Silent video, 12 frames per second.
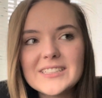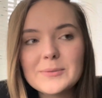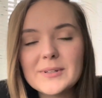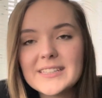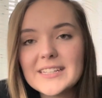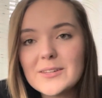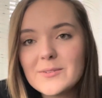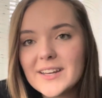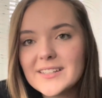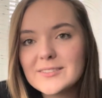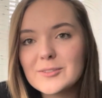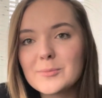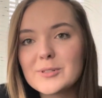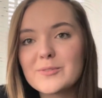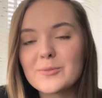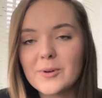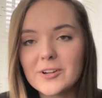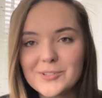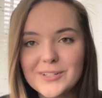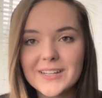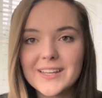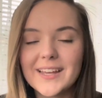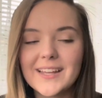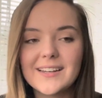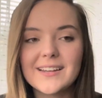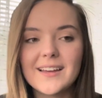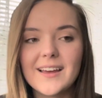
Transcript: wanna thank you guys so much for watching again.